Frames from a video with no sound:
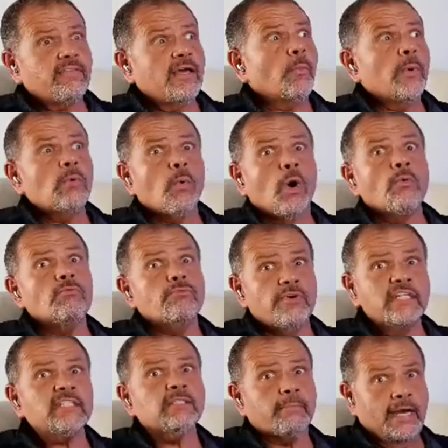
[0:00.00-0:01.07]
that we won't
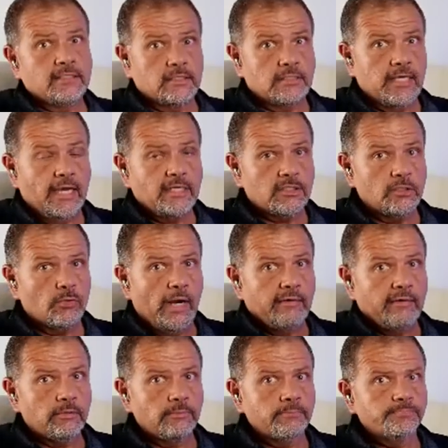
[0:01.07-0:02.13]
victimize a taxi
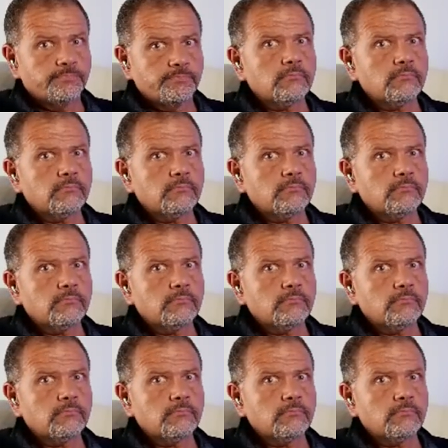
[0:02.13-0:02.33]
driver,